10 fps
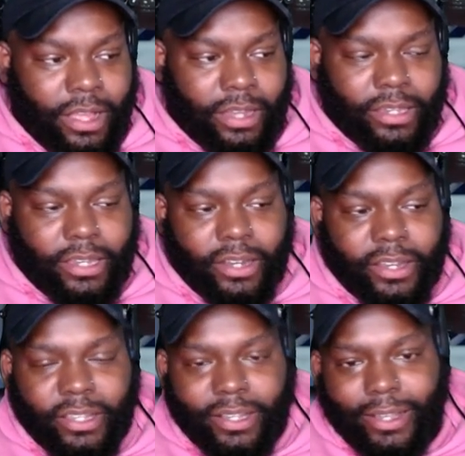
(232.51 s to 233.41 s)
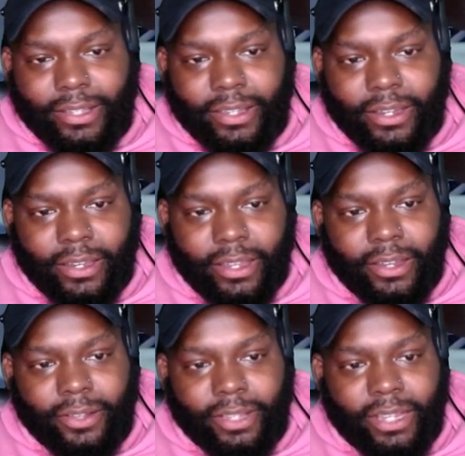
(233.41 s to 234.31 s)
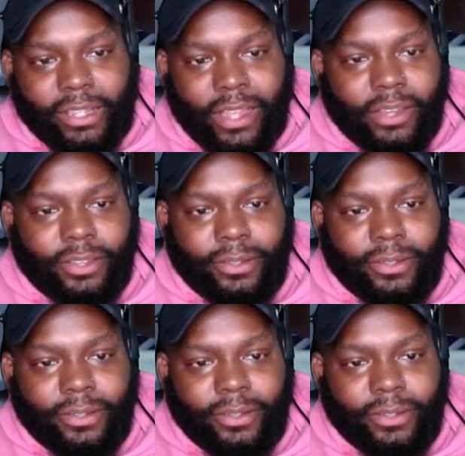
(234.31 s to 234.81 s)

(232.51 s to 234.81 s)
They're disgusting. They don't taste like juice.